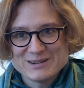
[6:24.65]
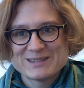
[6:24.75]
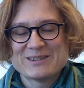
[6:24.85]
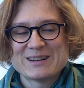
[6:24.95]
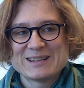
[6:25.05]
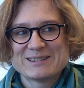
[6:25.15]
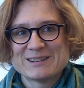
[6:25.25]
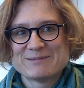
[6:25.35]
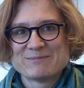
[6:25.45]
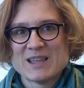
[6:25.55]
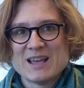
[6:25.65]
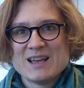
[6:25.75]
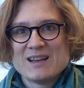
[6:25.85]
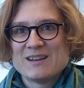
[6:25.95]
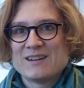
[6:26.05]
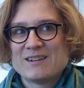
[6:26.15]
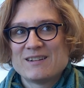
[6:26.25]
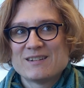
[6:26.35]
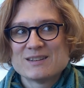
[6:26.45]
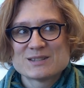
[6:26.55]
So I, um,
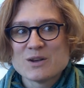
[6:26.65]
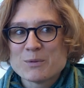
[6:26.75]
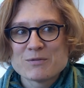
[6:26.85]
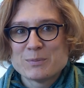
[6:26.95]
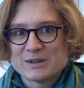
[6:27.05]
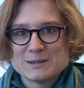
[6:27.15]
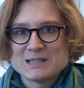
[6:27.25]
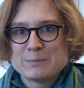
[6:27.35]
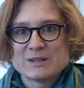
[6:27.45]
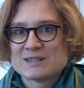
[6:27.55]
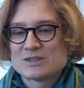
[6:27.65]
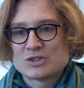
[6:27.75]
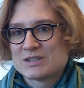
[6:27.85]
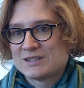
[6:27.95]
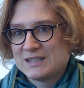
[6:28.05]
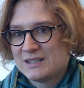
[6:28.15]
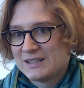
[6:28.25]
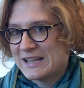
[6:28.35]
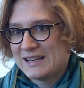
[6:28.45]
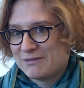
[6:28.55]
uh, some of the participants just
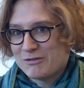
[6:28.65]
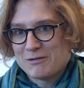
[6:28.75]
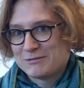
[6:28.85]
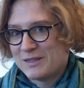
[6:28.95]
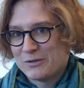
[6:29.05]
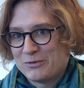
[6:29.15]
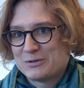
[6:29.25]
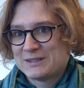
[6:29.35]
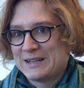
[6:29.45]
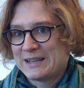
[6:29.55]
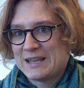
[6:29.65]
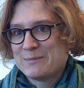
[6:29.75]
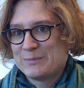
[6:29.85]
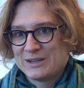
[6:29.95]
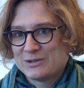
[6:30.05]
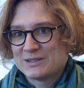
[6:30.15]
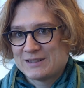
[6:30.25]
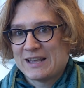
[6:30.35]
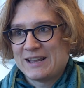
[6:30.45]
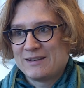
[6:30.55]
didn't get involved in the first game because
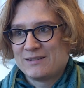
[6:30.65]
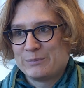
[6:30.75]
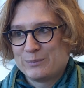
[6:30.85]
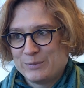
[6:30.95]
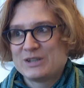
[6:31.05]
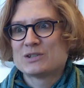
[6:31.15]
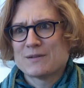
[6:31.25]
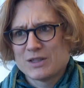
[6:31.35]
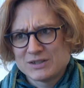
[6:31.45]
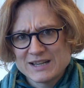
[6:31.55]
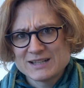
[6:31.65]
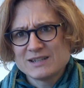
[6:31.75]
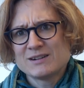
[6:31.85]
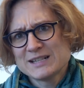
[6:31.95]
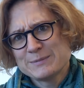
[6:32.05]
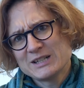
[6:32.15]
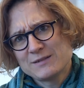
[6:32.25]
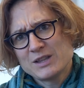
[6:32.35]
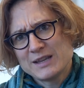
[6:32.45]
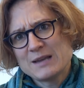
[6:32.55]
they because of the technical aspect
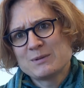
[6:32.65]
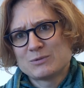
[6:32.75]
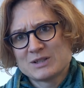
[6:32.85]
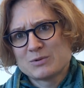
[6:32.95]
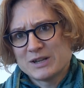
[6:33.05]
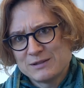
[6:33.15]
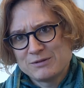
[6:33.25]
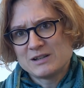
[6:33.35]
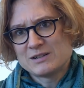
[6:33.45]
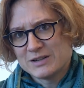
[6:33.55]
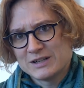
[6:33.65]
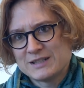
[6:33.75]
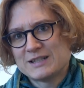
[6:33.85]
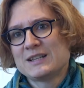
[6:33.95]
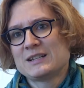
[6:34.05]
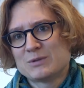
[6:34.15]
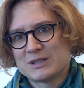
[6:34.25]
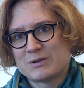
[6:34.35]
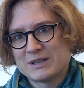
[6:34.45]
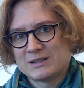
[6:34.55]
of the game it was quite difficult to understand it was
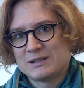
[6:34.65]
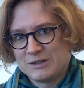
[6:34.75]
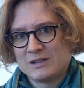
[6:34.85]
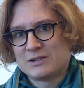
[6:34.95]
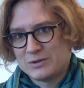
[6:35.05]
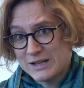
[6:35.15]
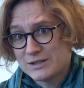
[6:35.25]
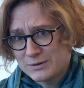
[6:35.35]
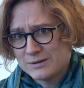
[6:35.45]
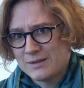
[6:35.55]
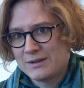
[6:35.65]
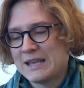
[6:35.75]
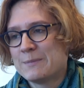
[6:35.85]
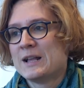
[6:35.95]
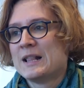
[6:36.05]
quite difficult to enter the game